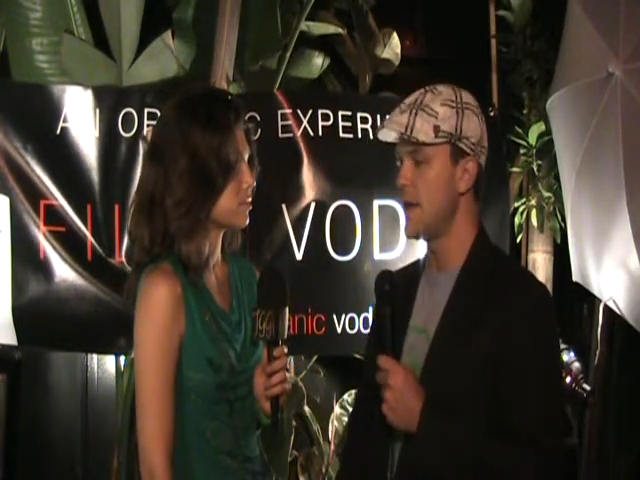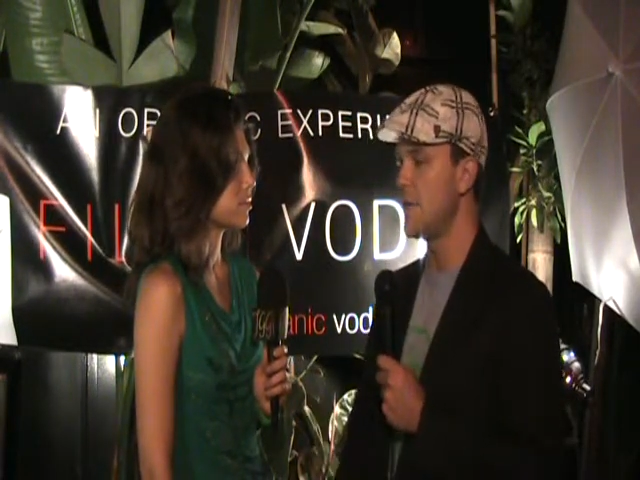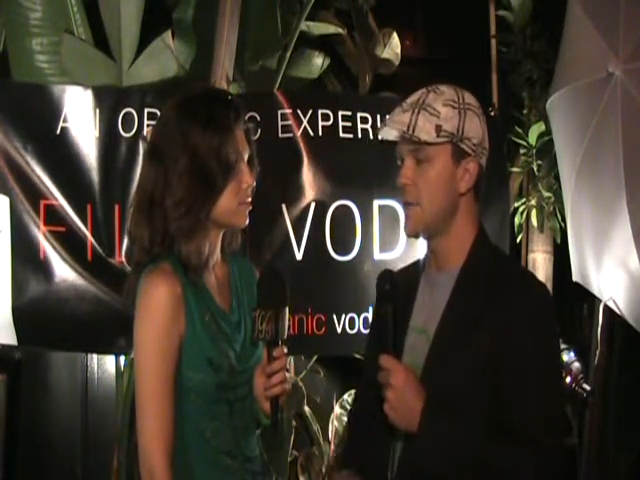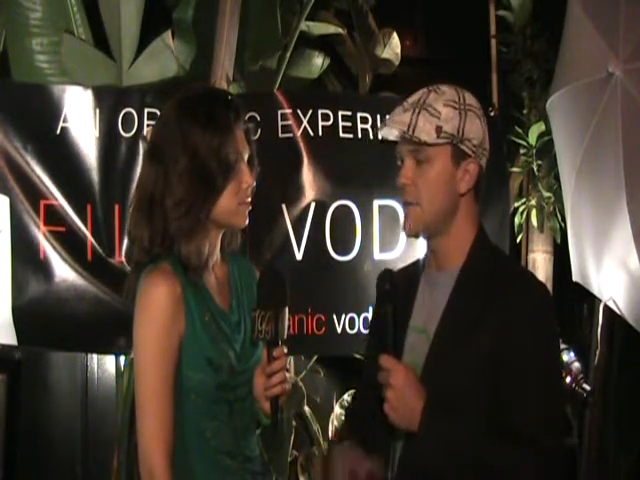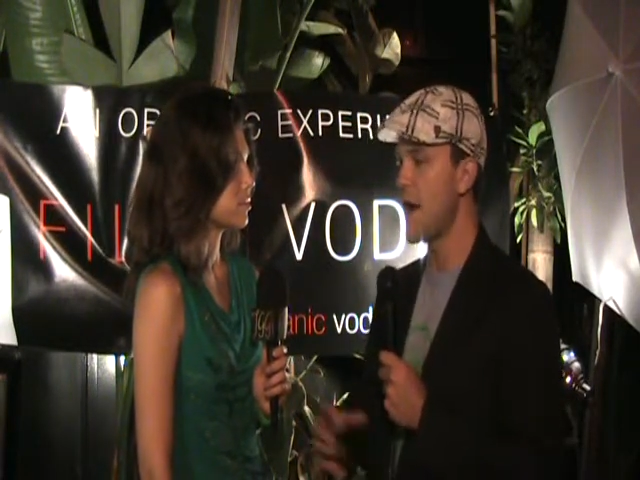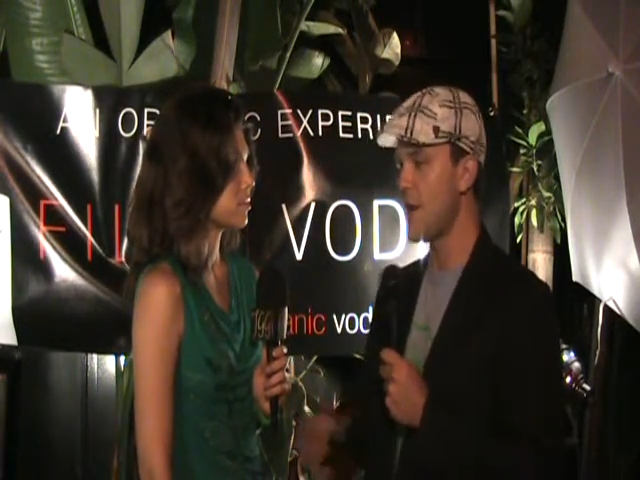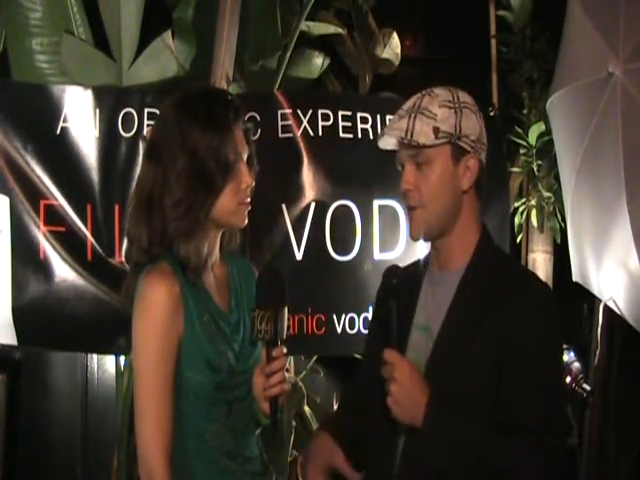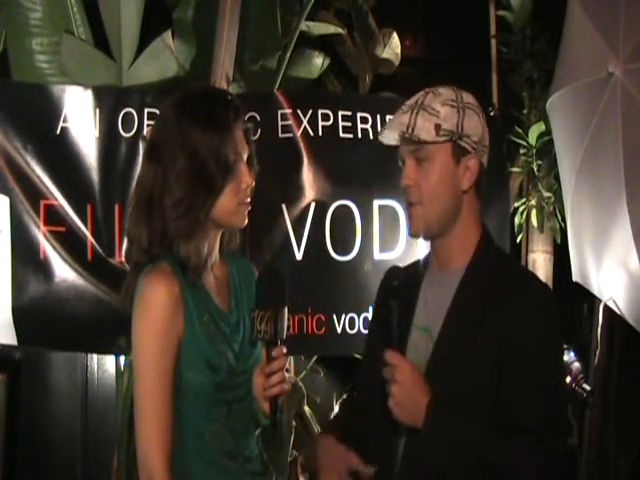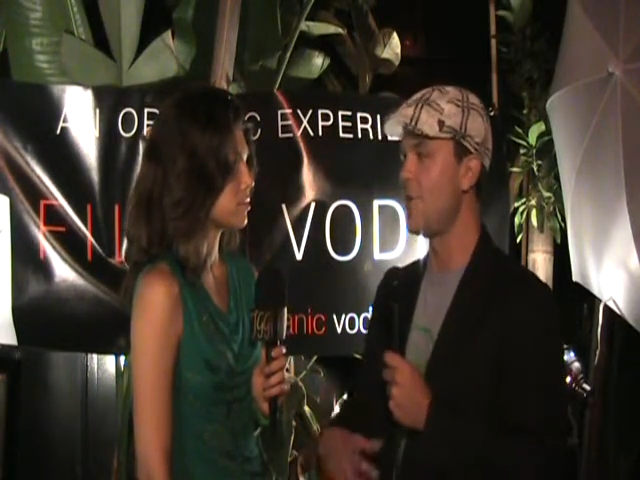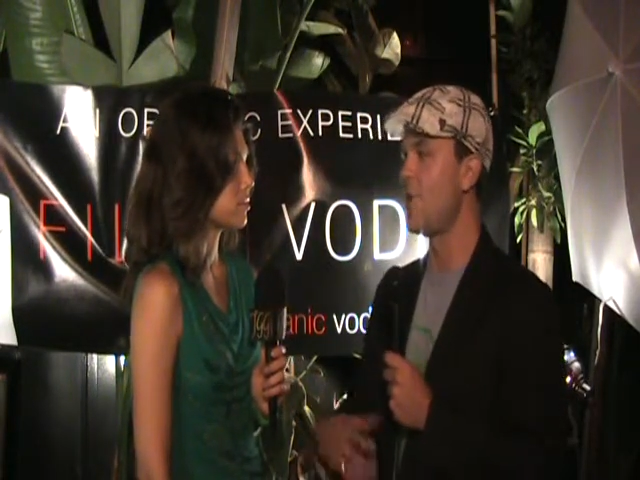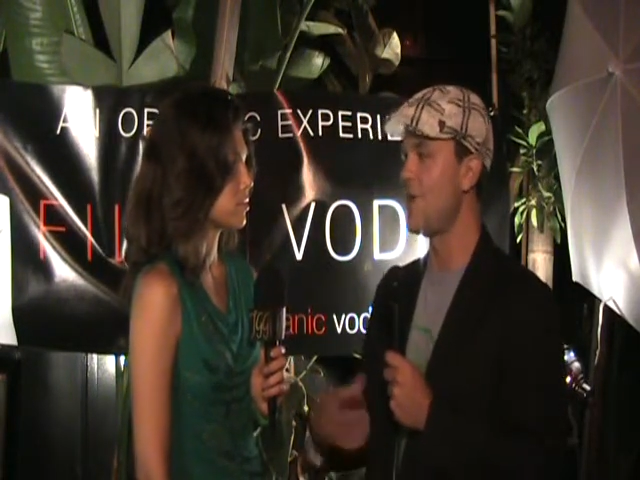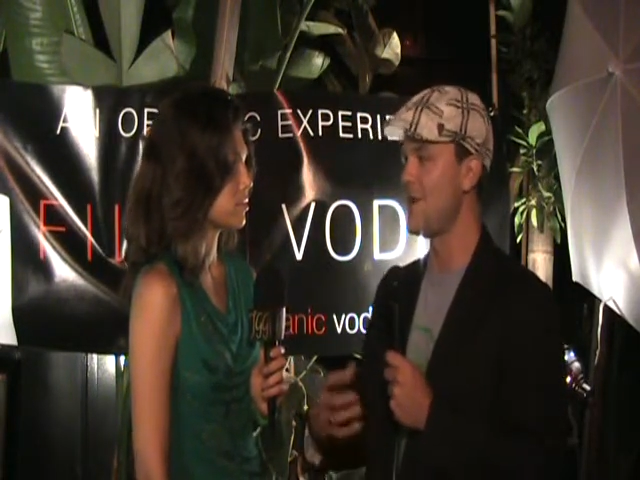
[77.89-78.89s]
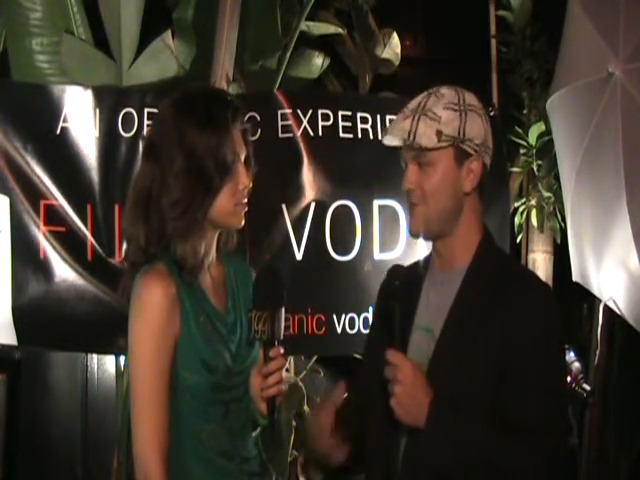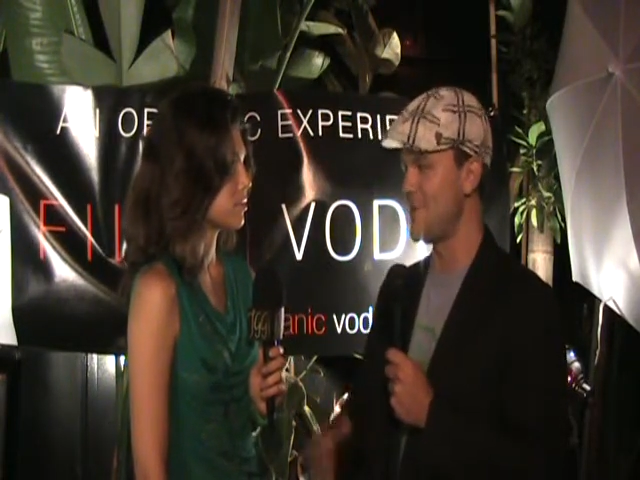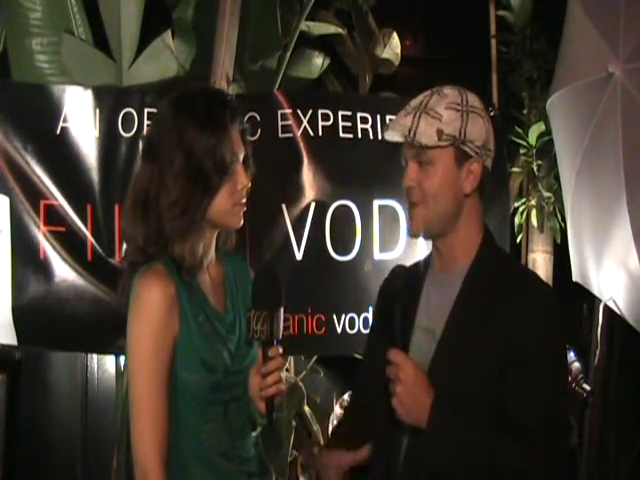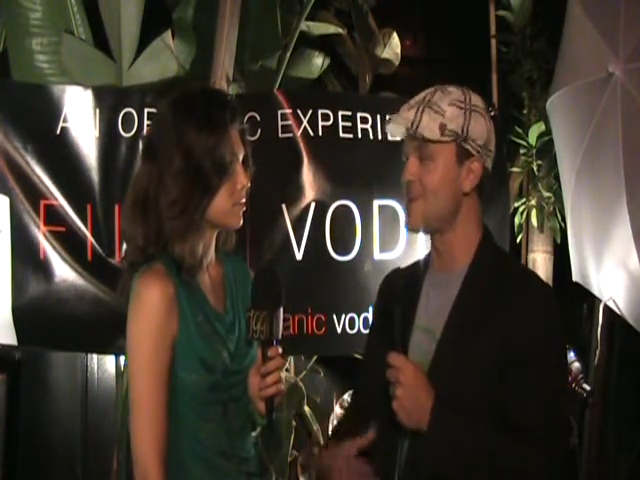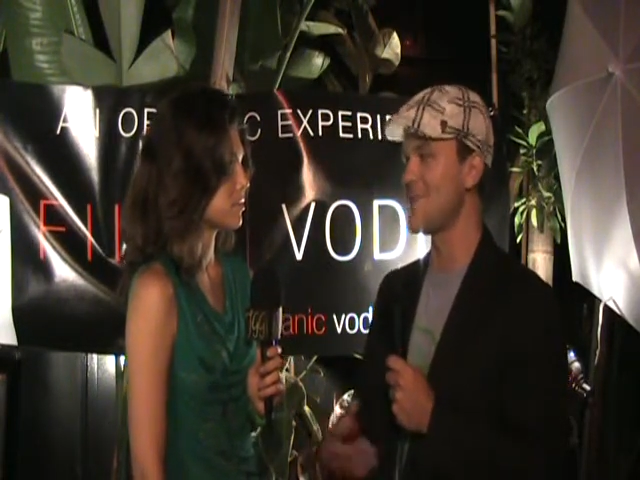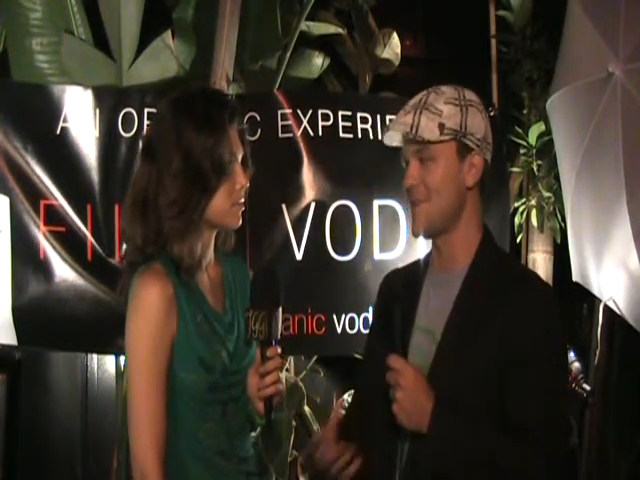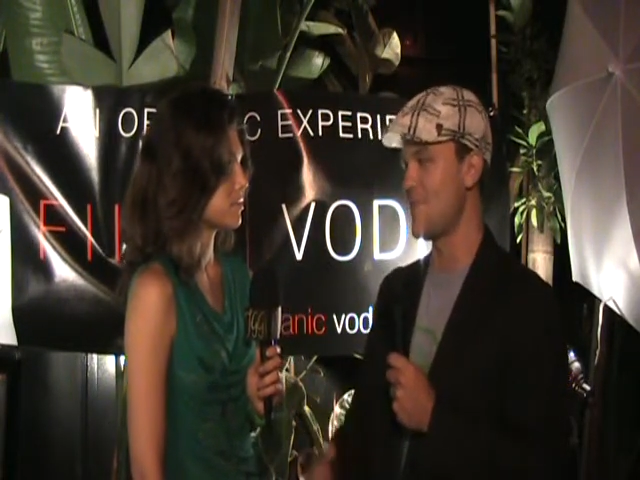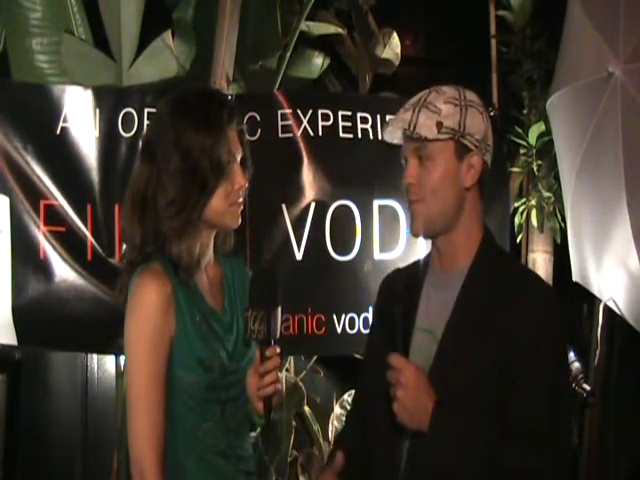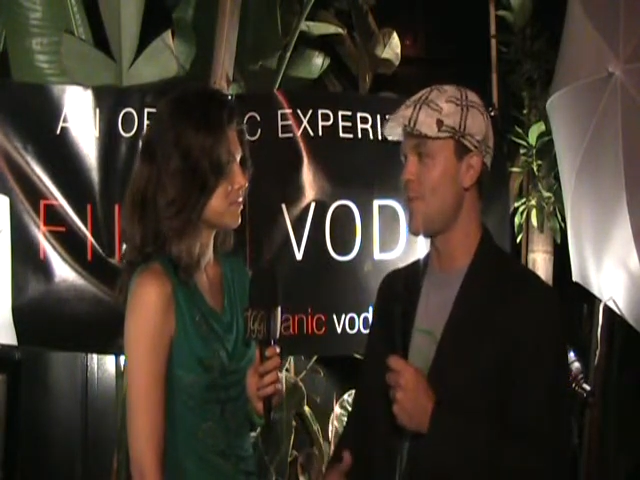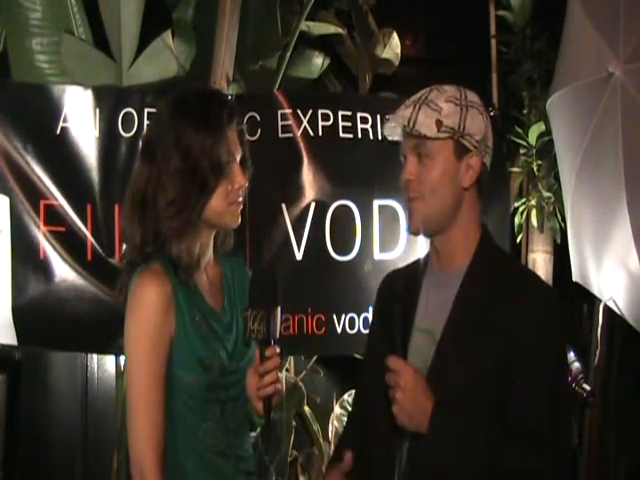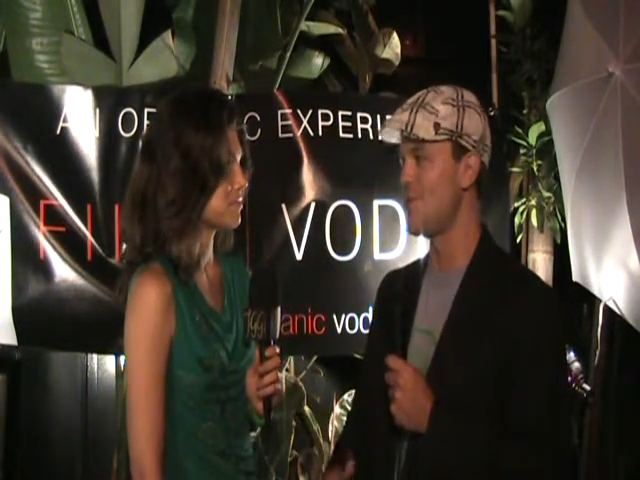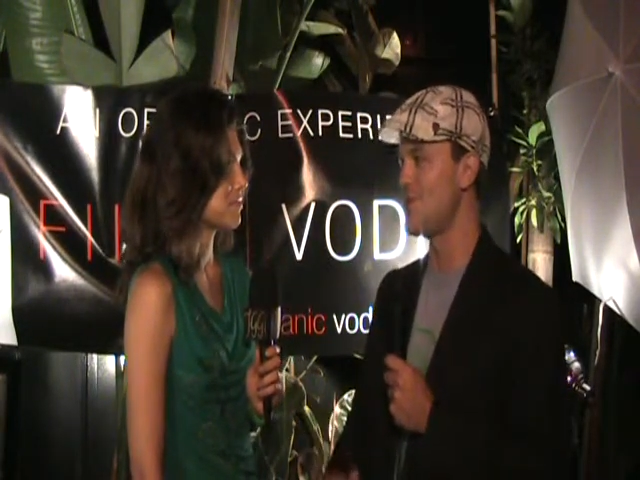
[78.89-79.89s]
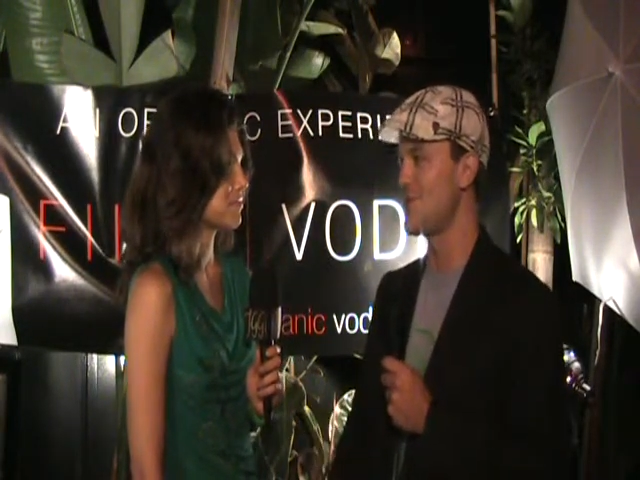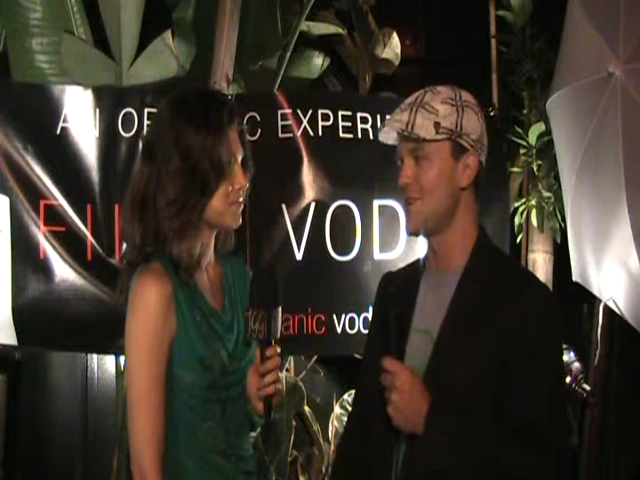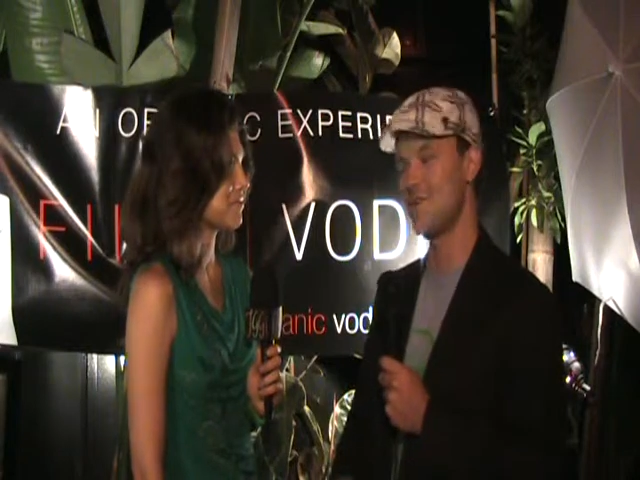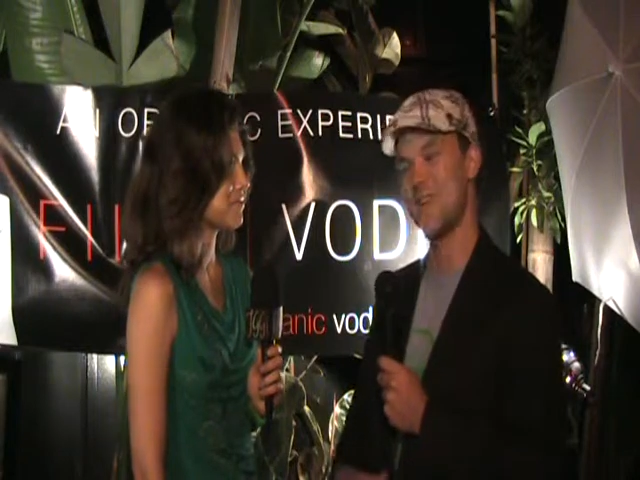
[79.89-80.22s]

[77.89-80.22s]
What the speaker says: in a methodical and realistic approach,